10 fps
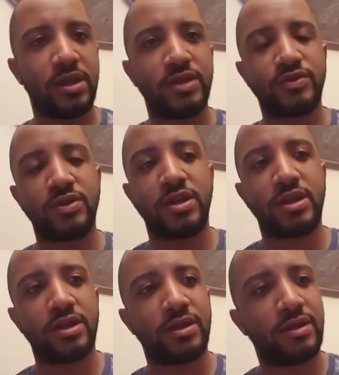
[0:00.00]

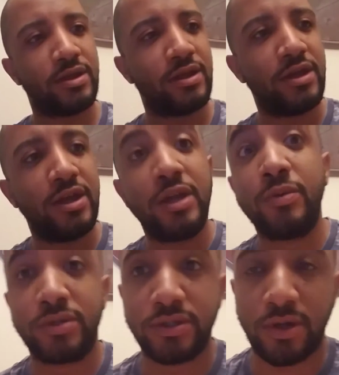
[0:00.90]
yesterday,
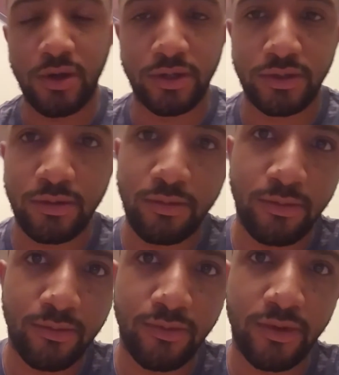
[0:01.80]
which is awesome.
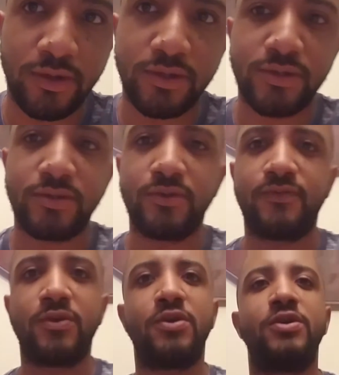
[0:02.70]
And so
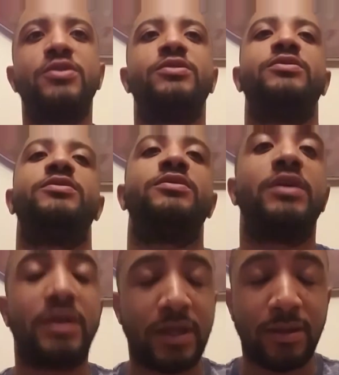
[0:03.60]
far,
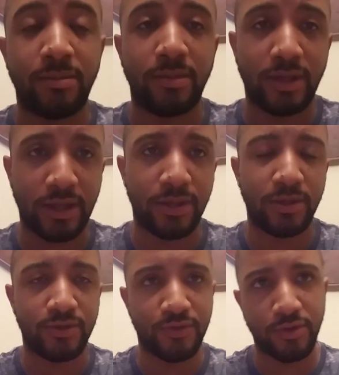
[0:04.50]
I'm liking the
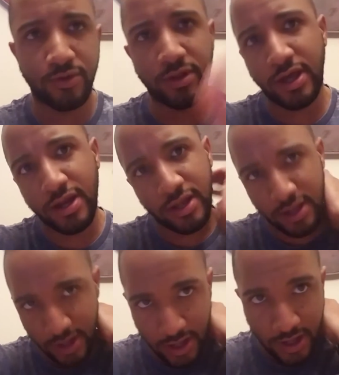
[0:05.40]
controller a lot.
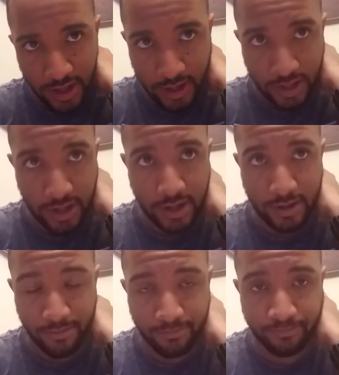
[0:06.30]

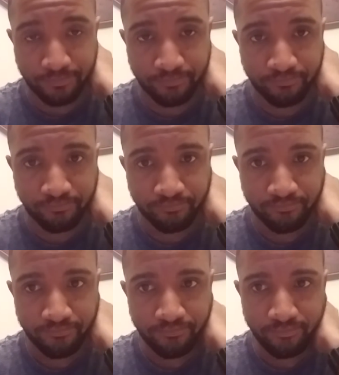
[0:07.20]
The
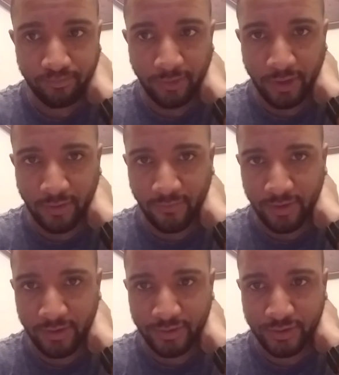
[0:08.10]

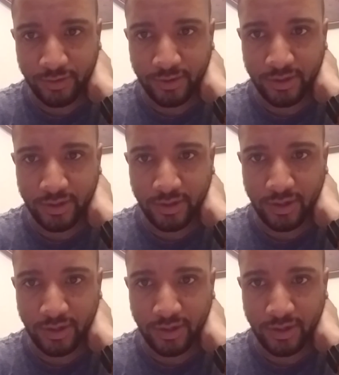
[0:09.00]
feel to it,